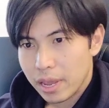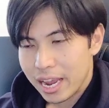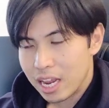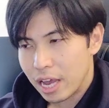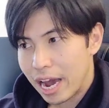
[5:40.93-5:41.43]

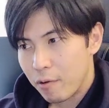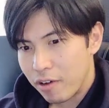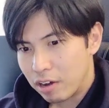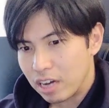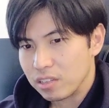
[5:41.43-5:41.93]
And I
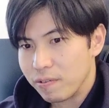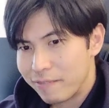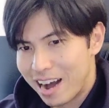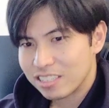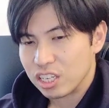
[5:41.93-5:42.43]
found out the
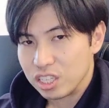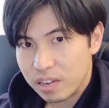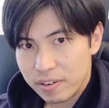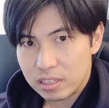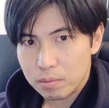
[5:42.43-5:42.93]
facts are
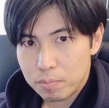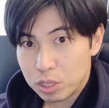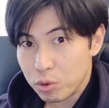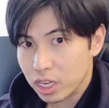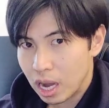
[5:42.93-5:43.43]
different
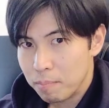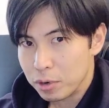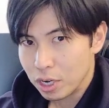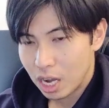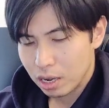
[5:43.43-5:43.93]
between
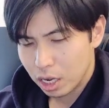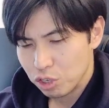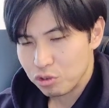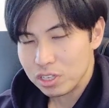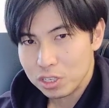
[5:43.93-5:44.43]

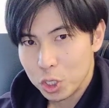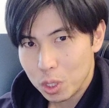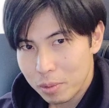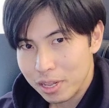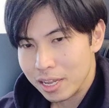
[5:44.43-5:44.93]
countries, you know
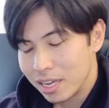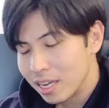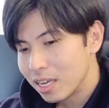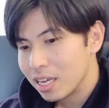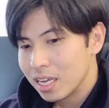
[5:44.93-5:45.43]
what I mean?
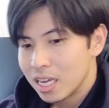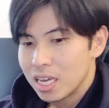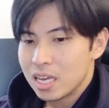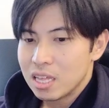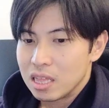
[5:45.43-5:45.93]

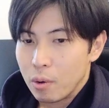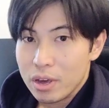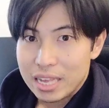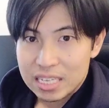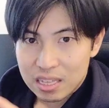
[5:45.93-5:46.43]
The
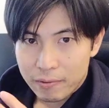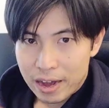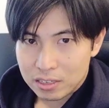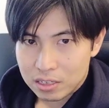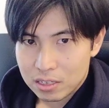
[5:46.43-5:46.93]
way they see the
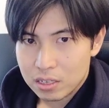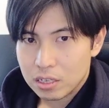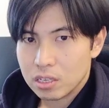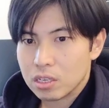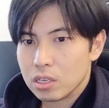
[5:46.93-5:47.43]
facts.
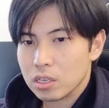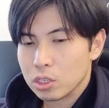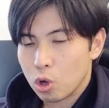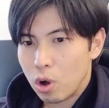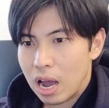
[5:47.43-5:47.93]

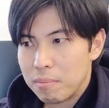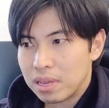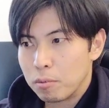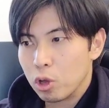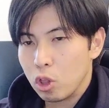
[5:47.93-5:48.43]
So I
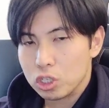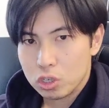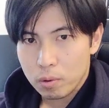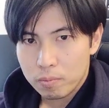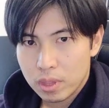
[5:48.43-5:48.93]
became more
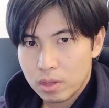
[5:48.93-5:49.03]
logical.